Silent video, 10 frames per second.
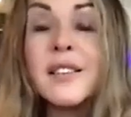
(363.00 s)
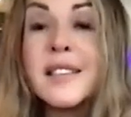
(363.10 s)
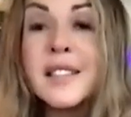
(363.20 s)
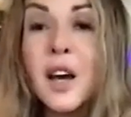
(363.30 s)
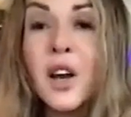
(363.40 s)

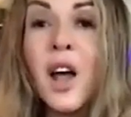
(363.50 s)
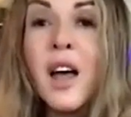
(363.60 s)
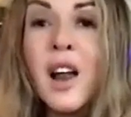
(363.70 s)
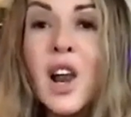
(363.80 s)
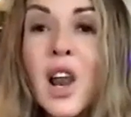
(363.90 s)
is done
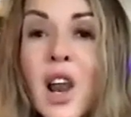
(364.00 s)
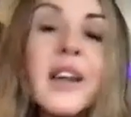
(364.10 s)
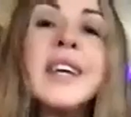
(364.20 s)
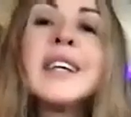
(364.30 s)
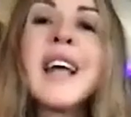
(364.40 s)

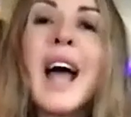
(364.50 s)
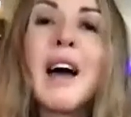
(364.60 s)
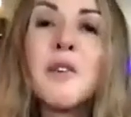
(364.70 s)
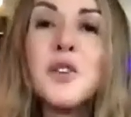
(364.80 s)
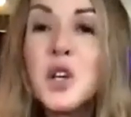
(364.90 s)
lying
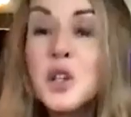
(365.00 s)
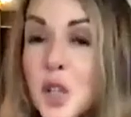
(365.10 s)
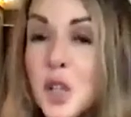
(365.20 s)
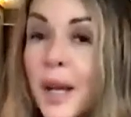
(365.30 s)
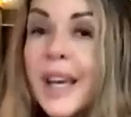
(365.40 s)
down. You can
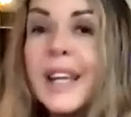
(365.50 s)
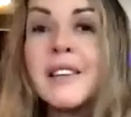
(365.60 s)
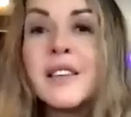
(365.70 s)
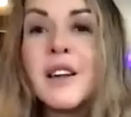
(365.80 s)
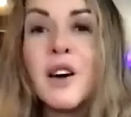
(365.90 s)
do it
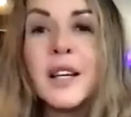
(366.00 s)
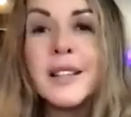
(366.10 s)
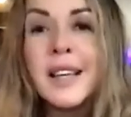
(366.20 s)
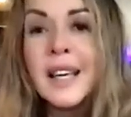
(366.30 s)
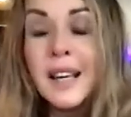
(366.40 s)

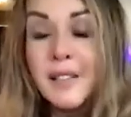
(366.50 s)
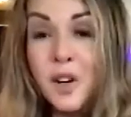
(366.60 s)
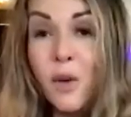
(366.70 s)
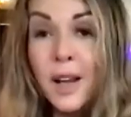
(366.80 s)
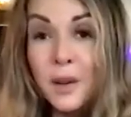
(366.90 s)
inside. It's
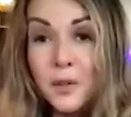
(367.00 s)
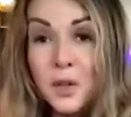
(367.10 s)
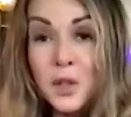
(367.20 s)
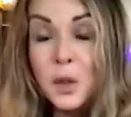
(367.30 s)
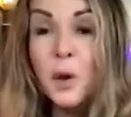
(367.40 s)
great if
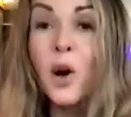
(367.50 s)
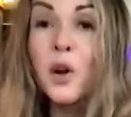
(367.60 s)
you do it on a